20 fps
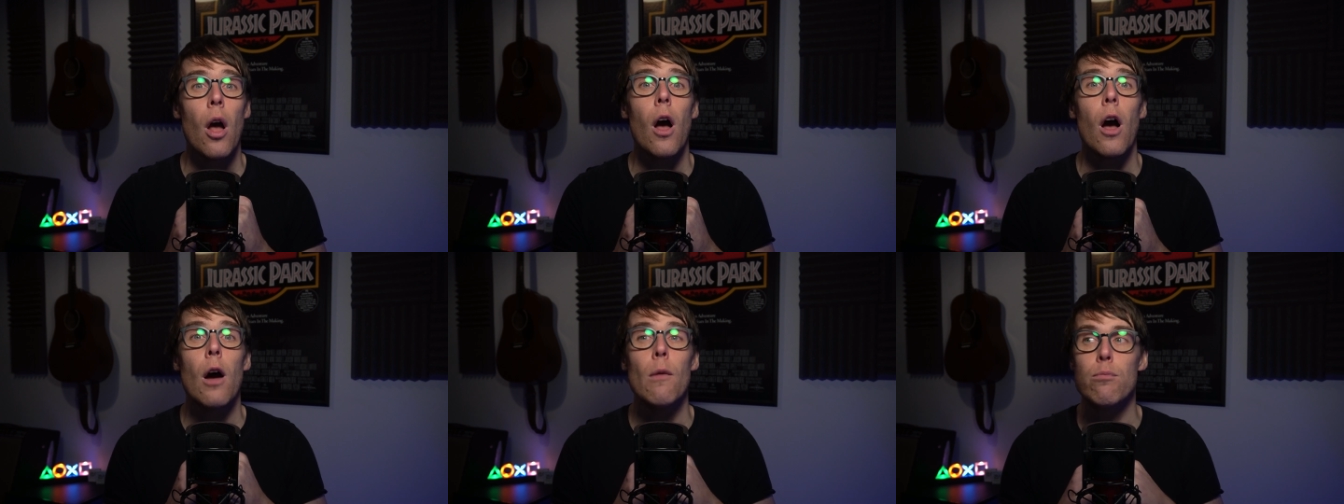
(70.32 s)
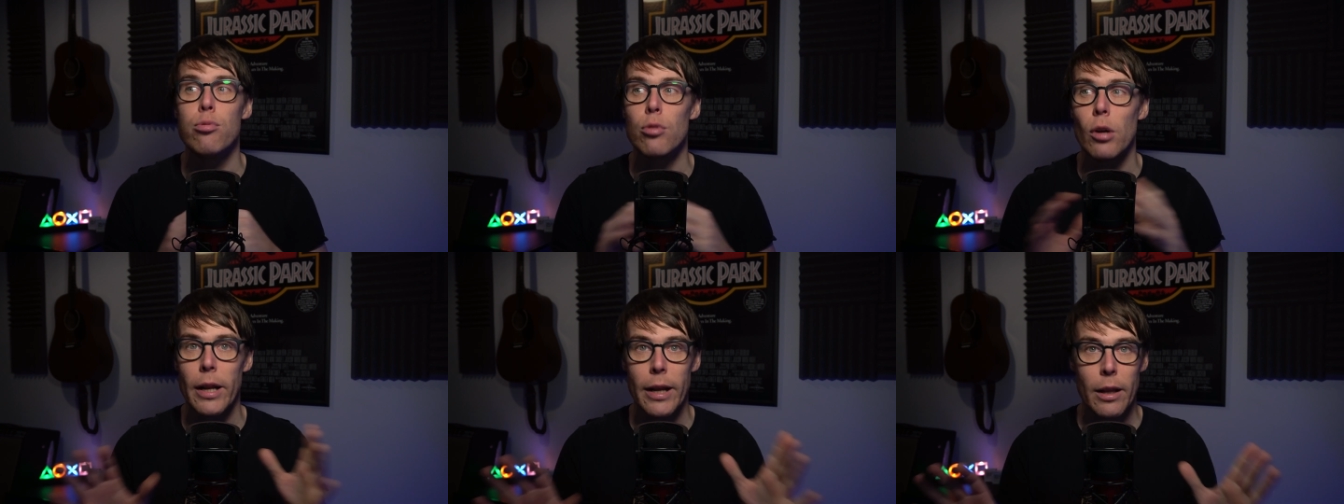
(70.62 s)
a
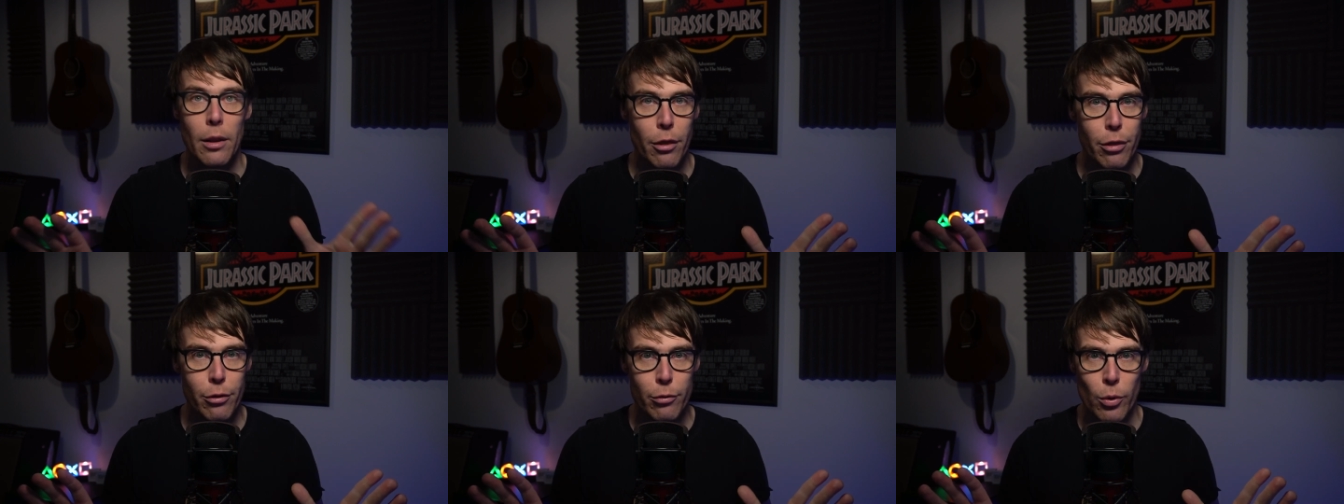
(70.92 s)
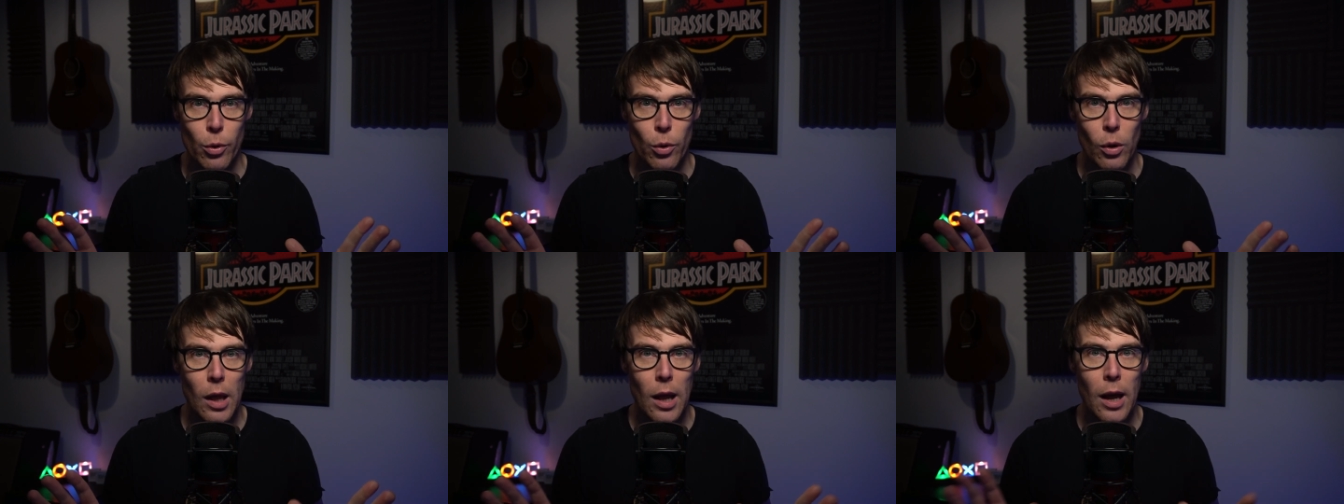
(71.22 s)
brilliant
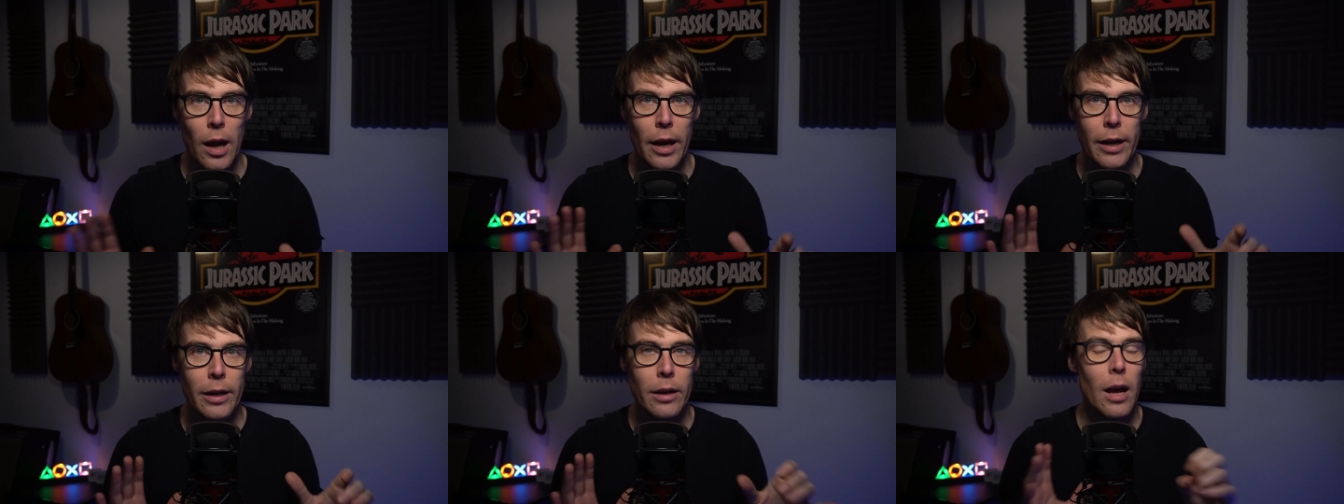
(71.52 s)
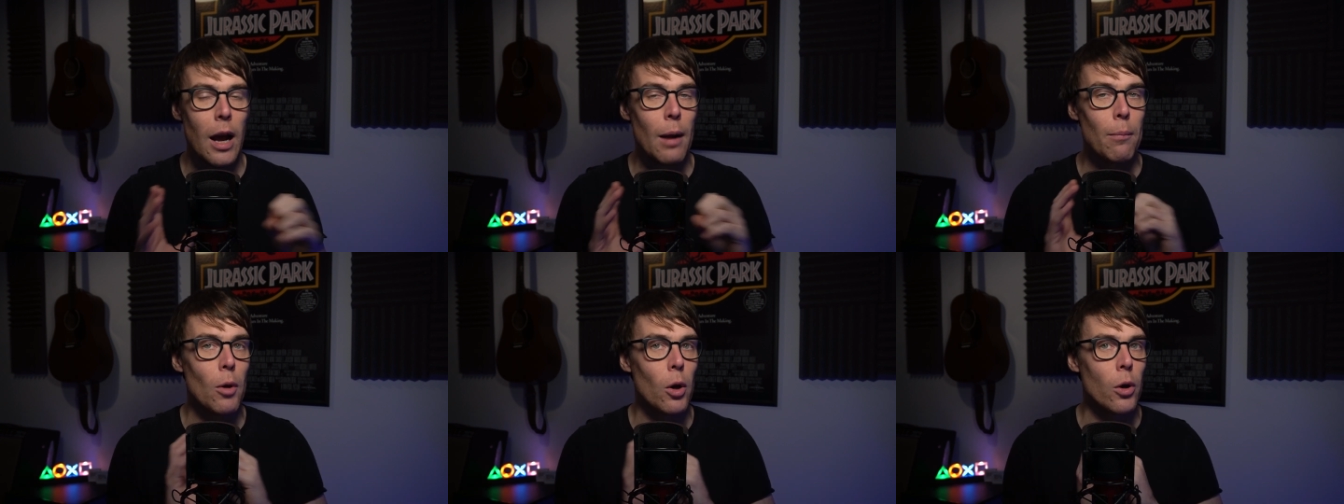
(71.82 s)
through line.
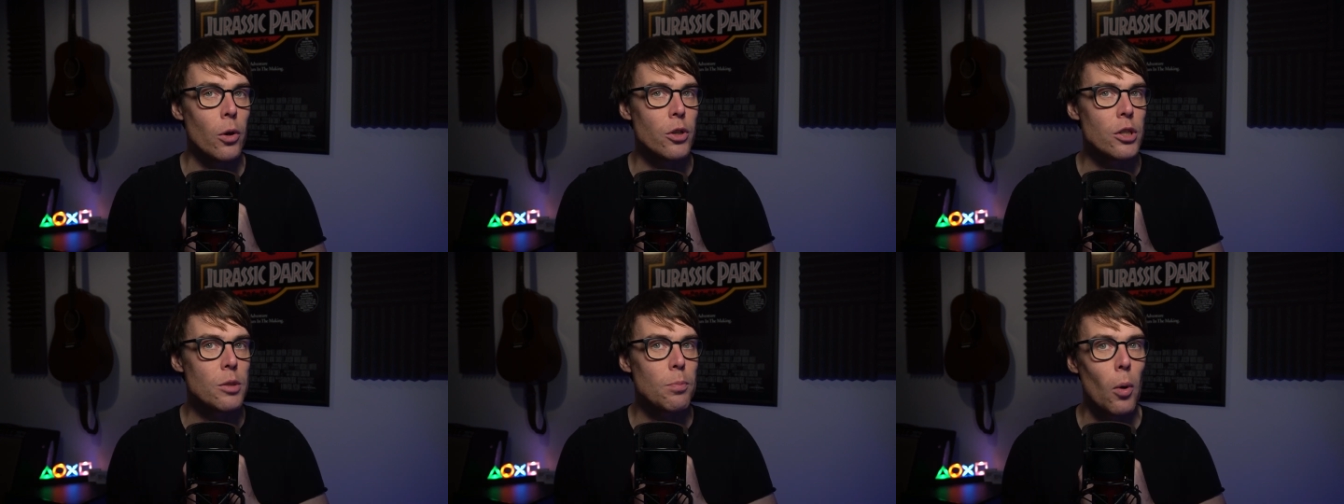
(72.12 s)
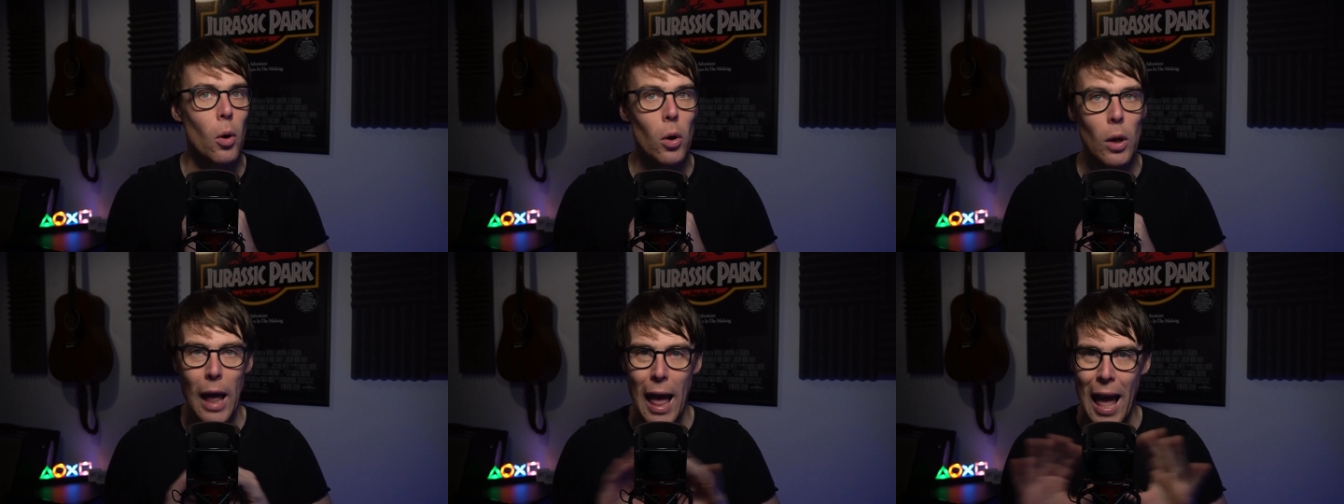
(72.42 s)
I'm not going to
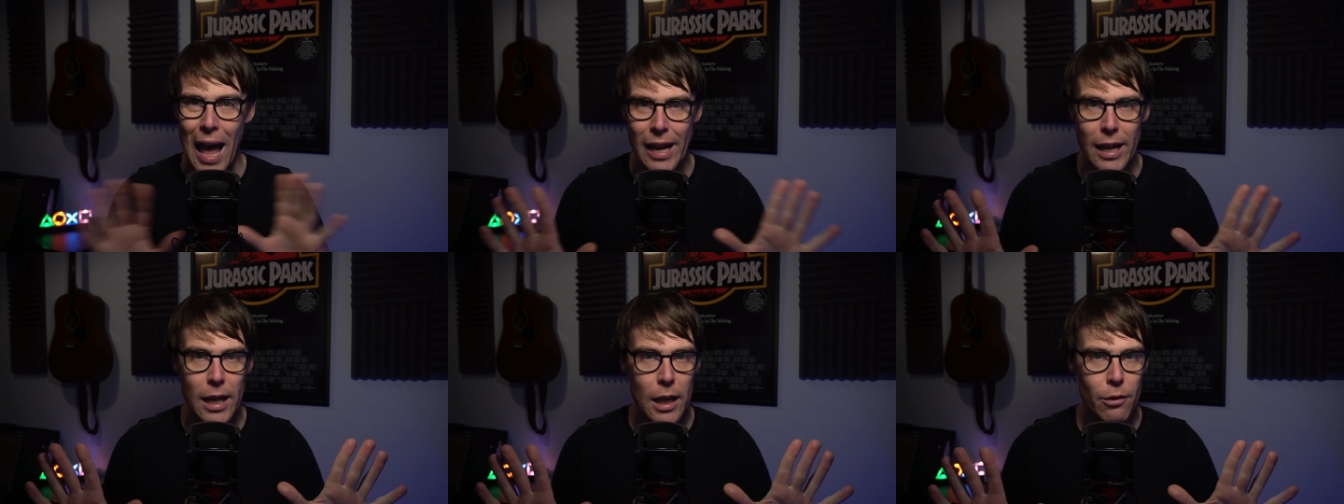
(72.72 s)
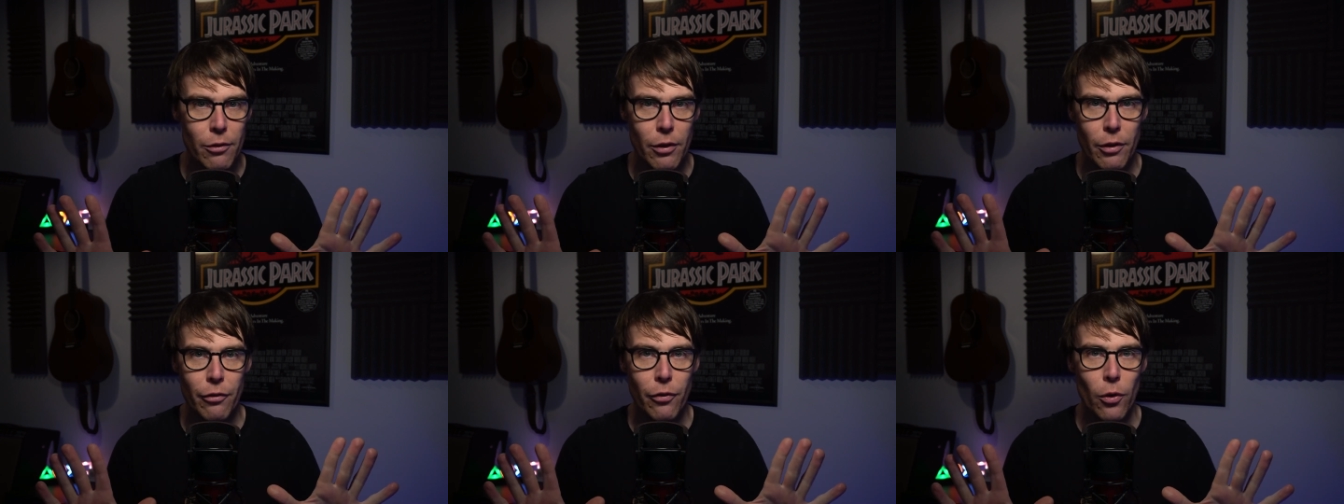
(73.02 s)
spoil any
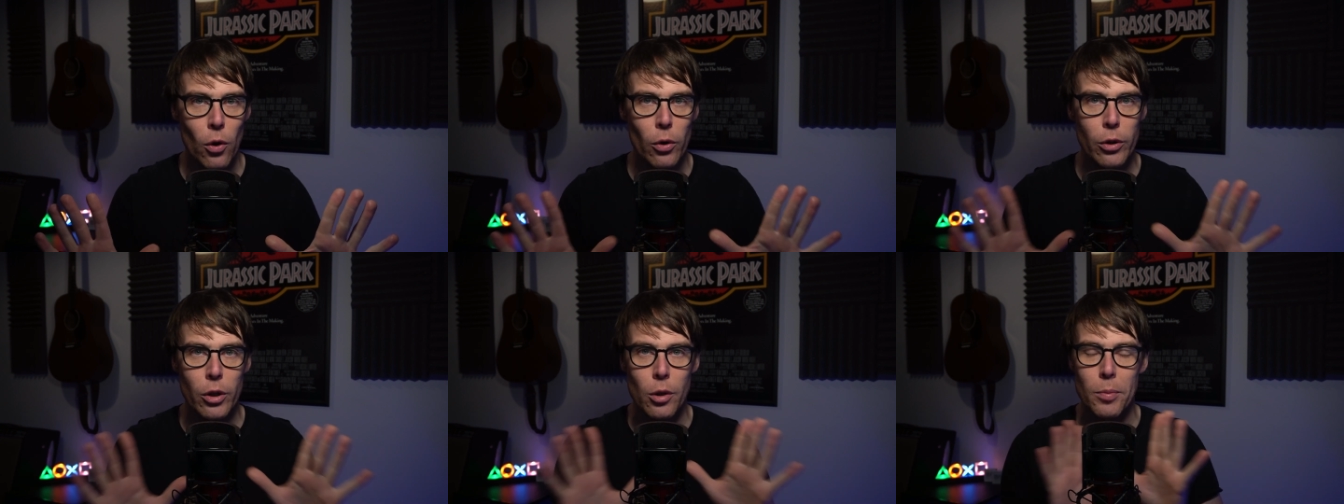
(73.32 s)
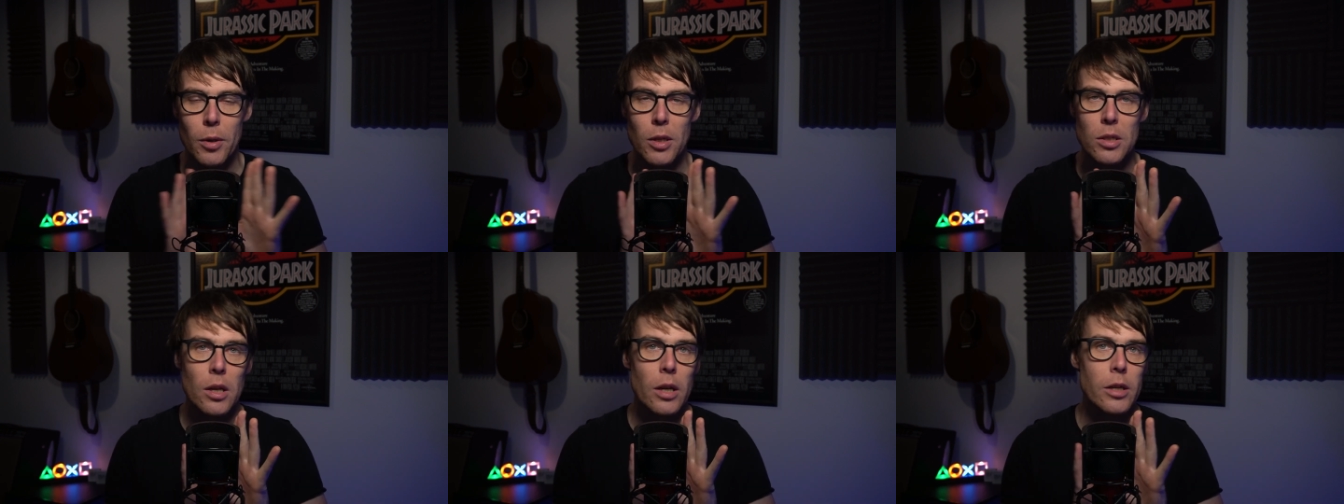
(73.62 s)
of it for you
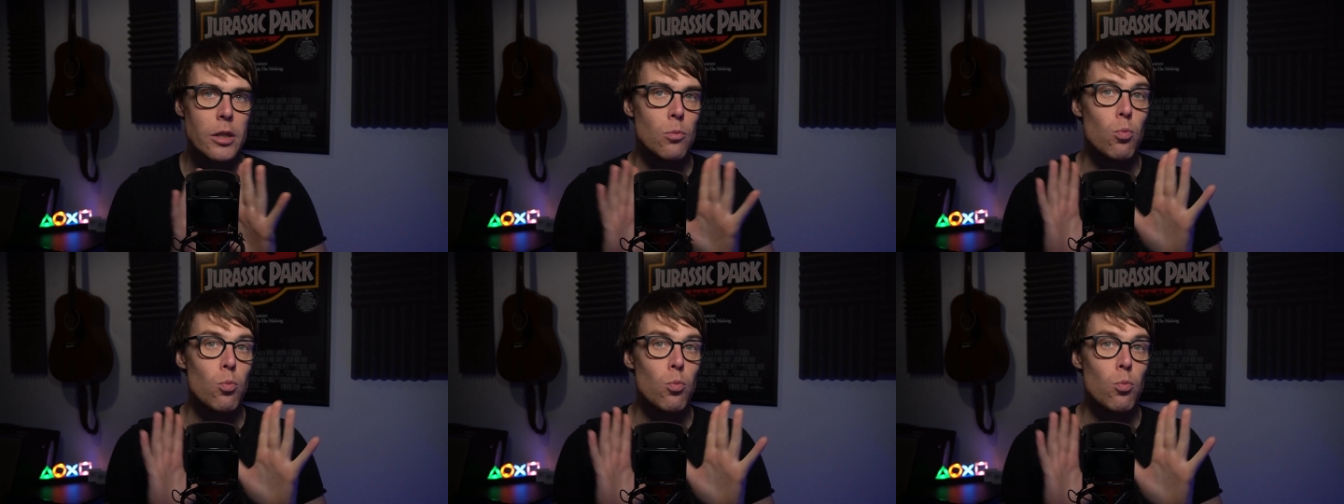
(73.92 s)
because I